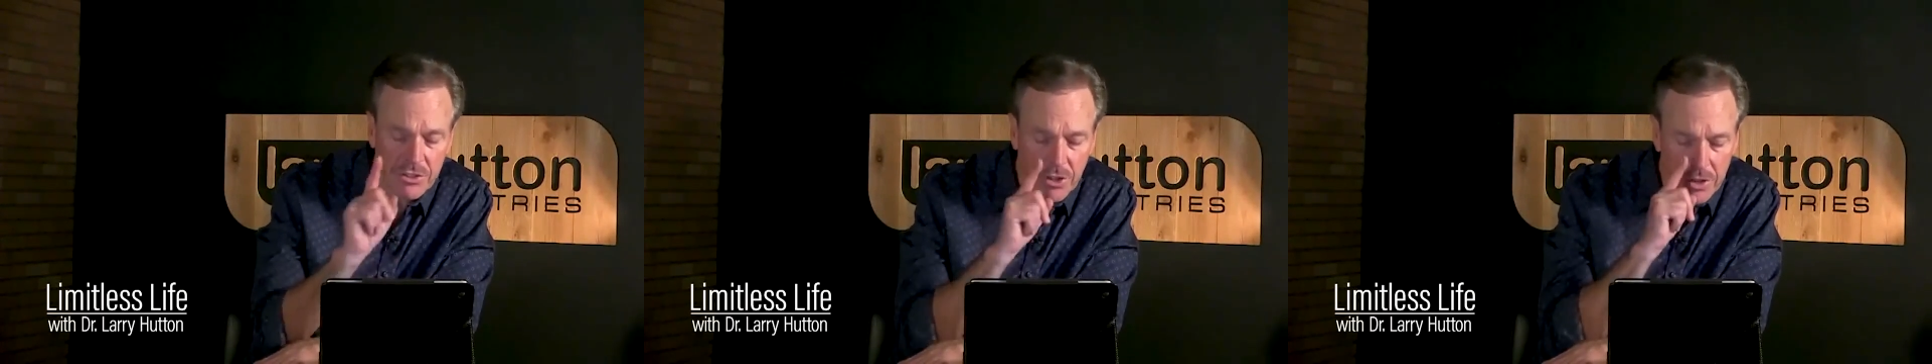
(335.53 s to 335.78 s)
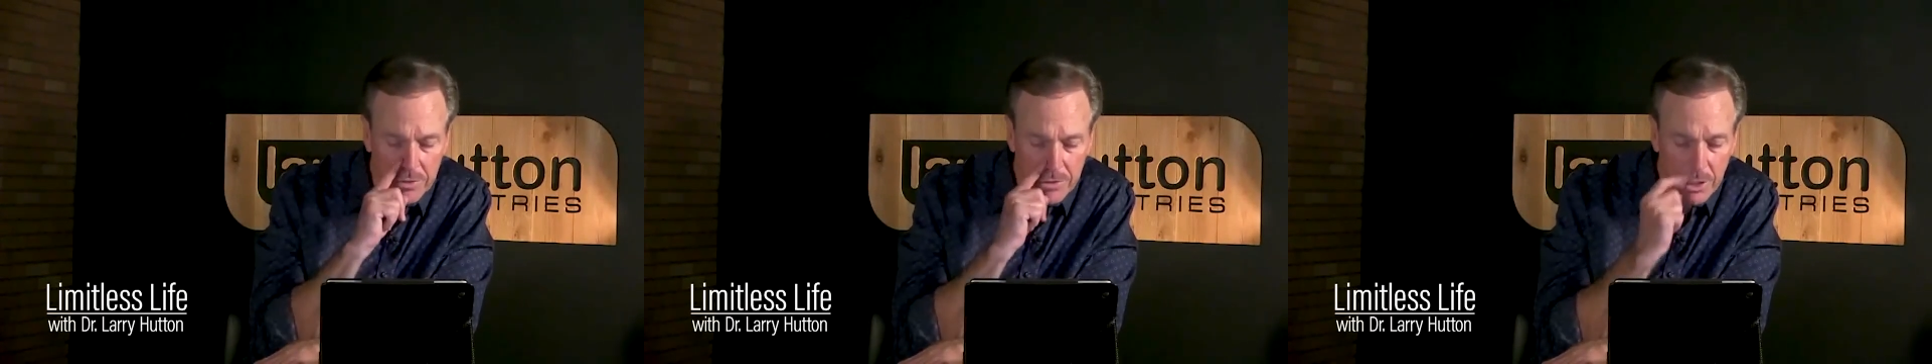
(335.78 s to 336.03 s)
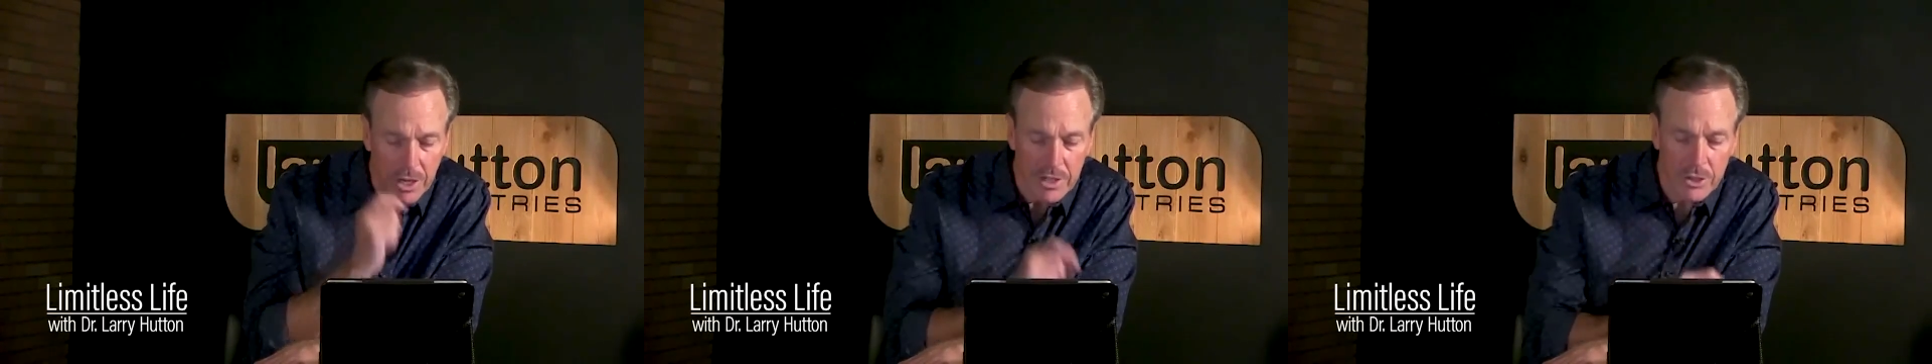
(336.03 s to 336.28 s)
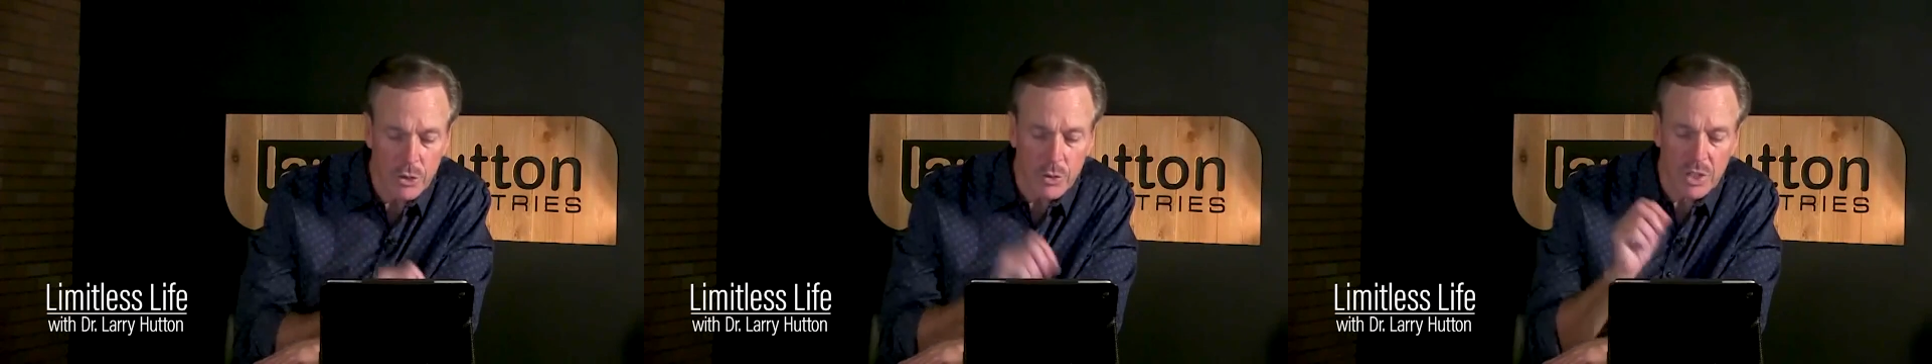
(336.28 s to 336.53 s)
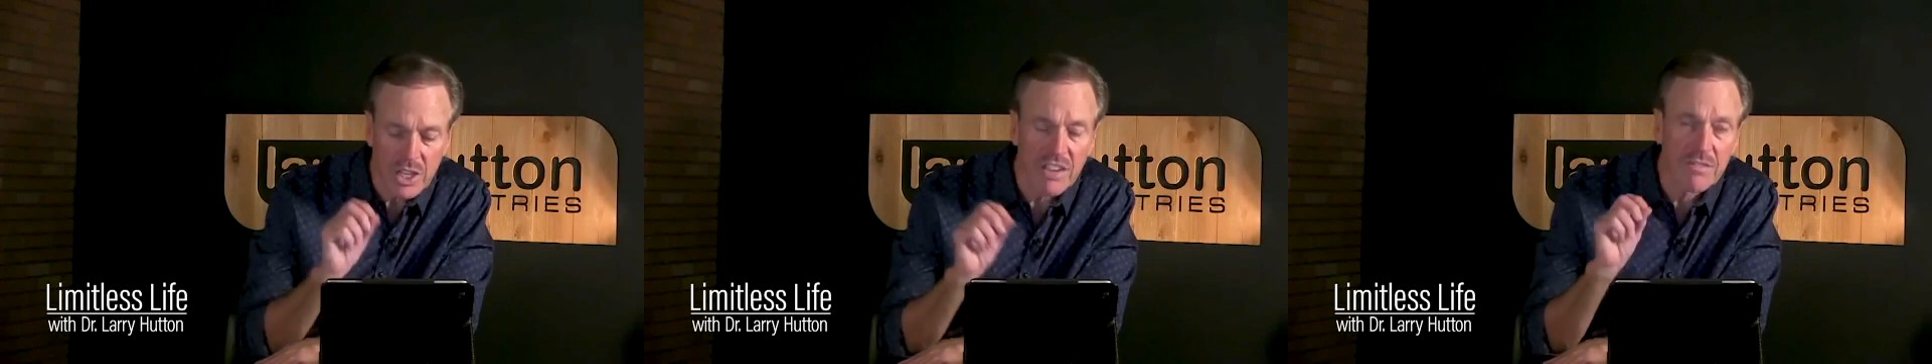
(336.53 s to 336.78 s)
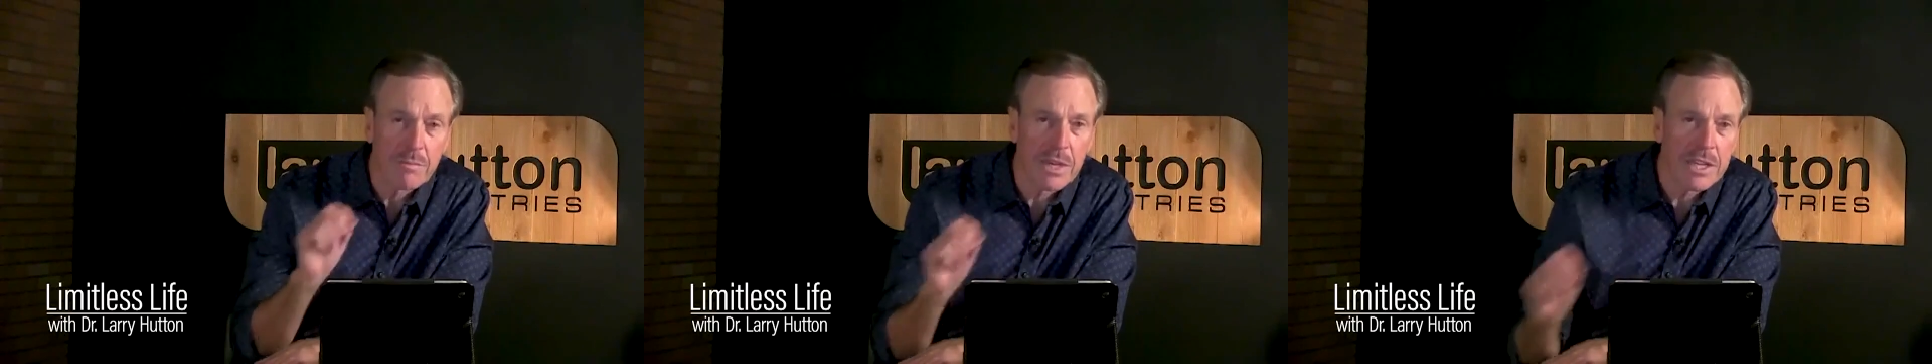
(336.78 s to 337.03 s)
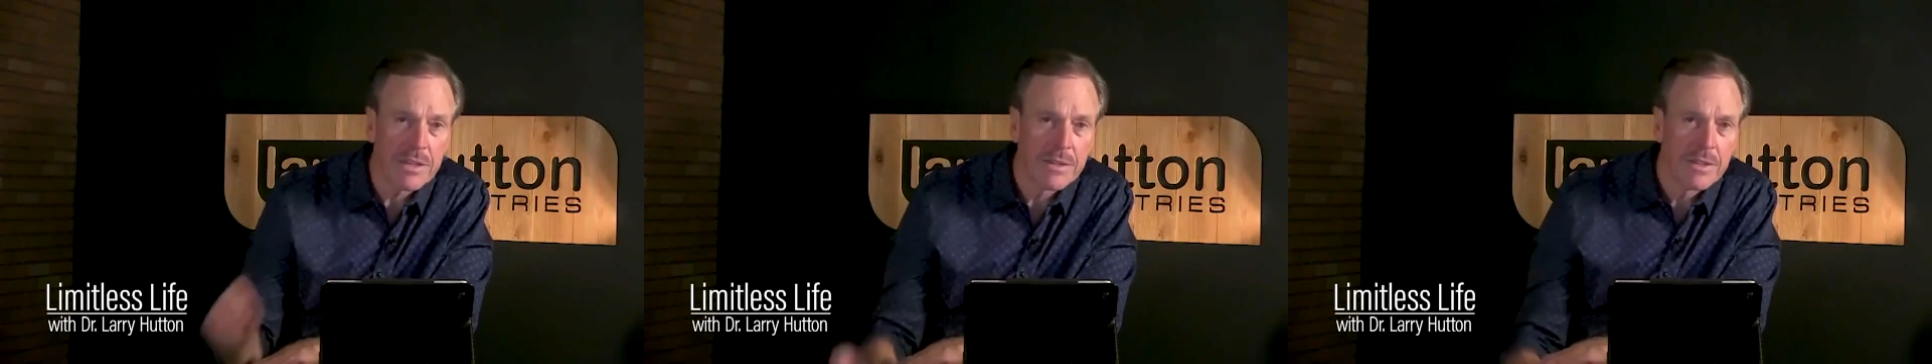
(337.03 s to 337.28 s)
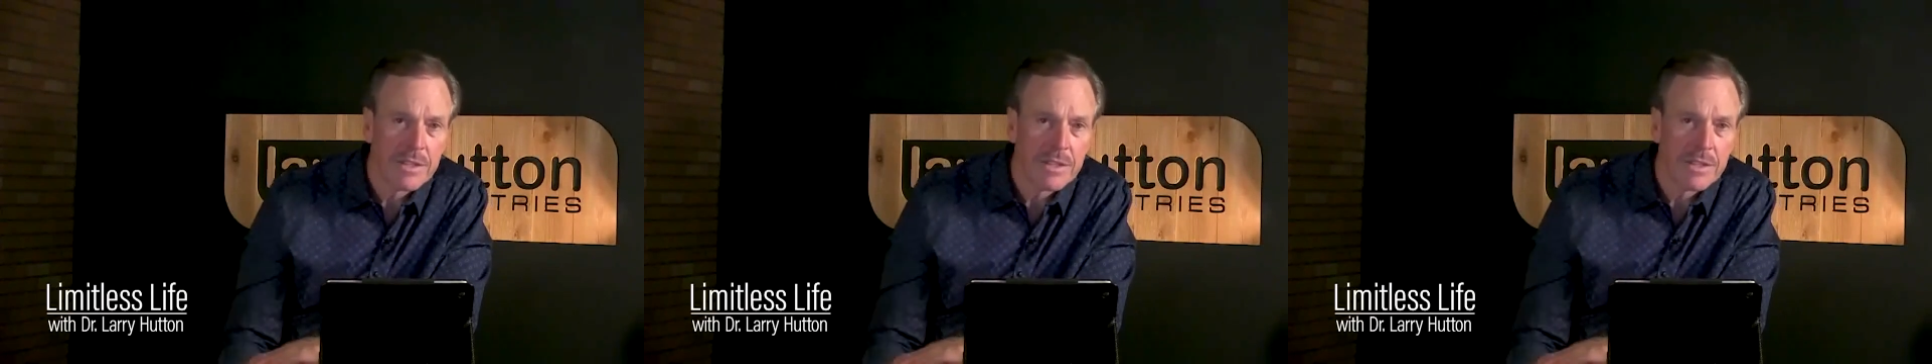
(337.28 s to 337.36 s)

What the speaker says: Son of God who loved me